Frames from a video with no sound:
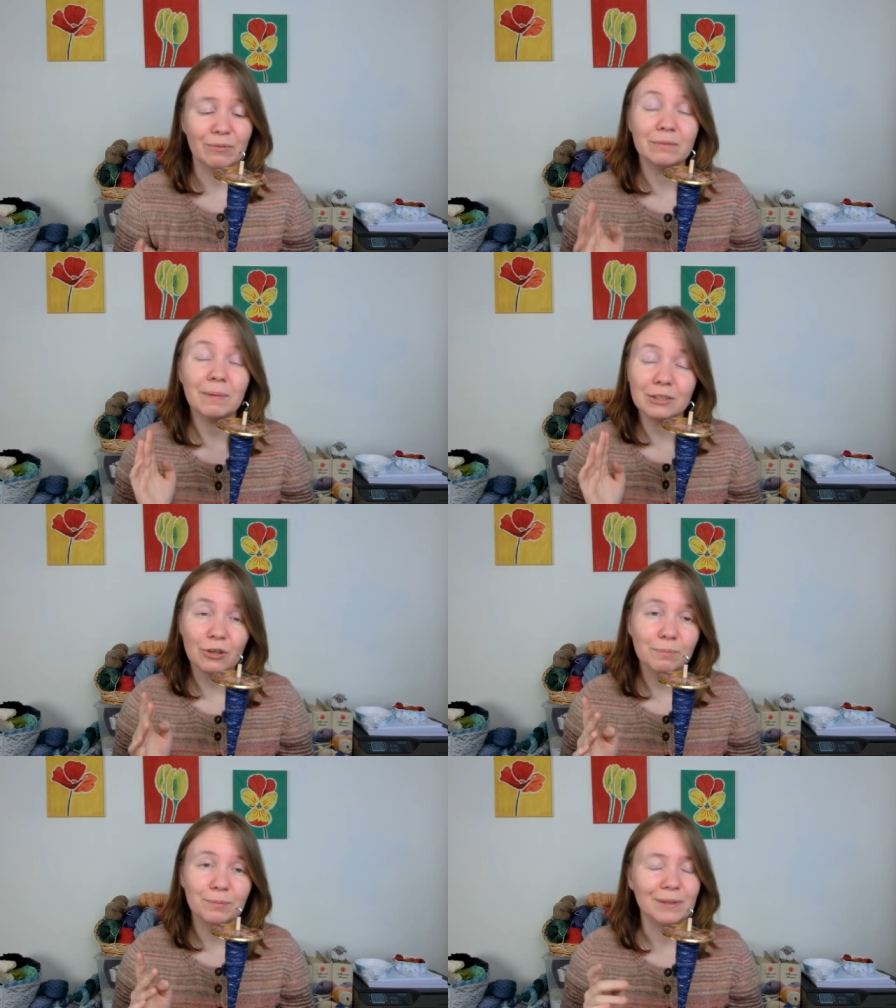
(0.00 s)
with my
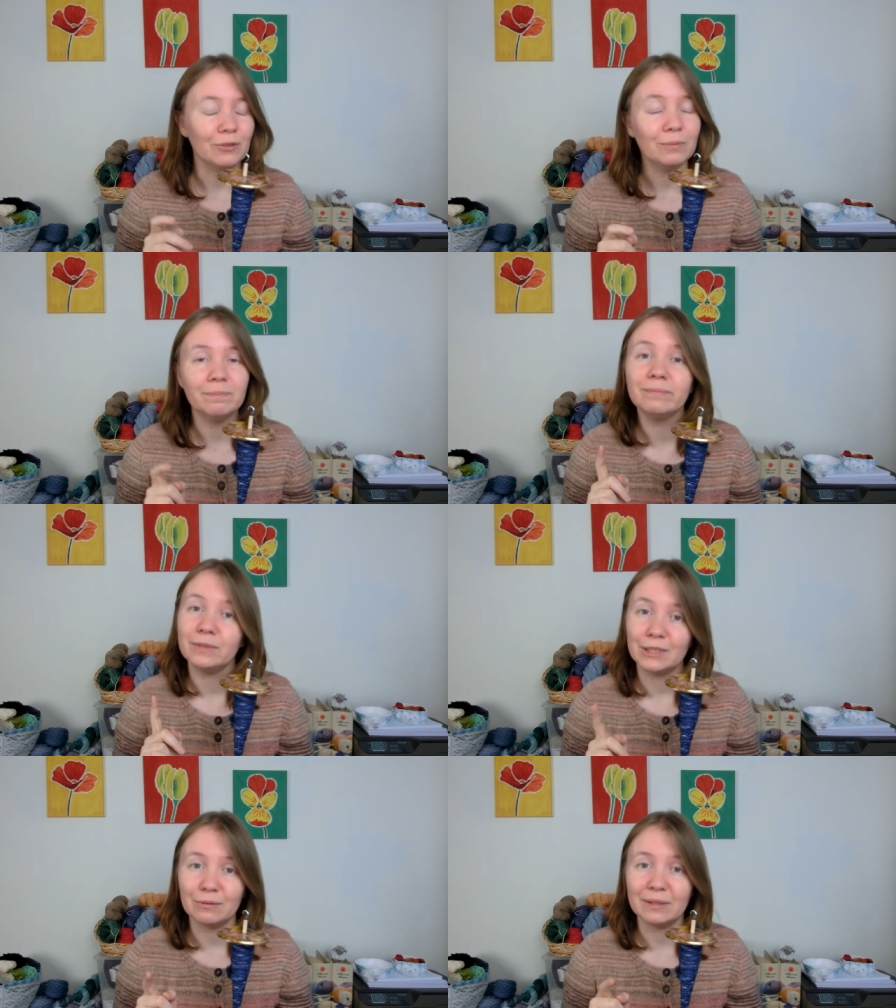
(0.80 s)
drop spindle,
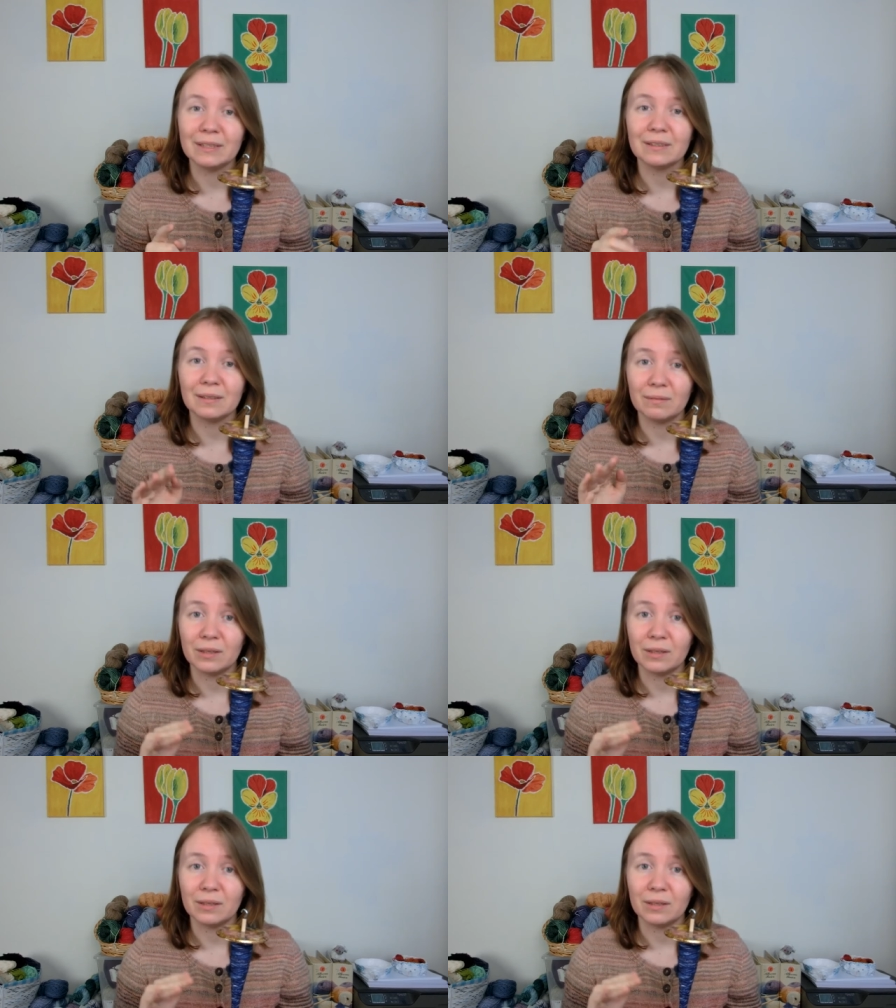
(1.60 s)
do it uh,